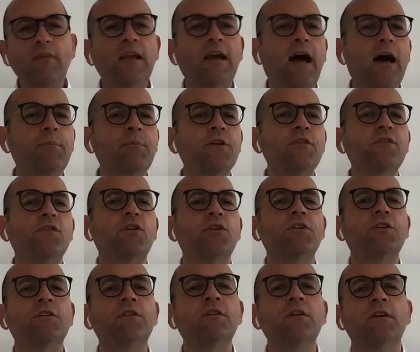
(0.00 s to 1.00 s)

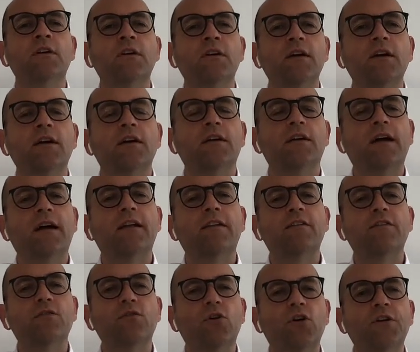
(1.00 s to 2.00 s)
Amazon, uh, and
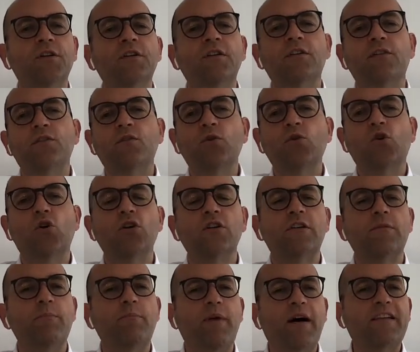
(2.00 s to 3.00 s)
so on, the so
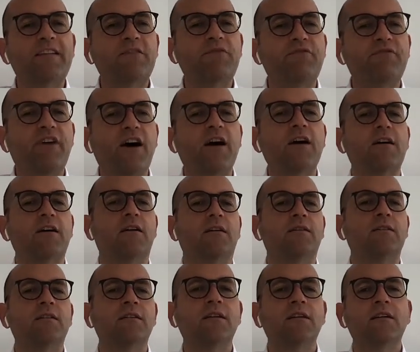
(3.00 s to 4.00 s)
called Batfang,
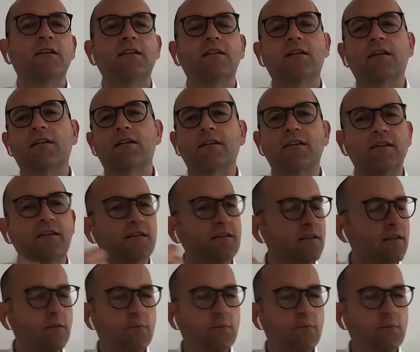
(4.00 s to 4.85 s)
that is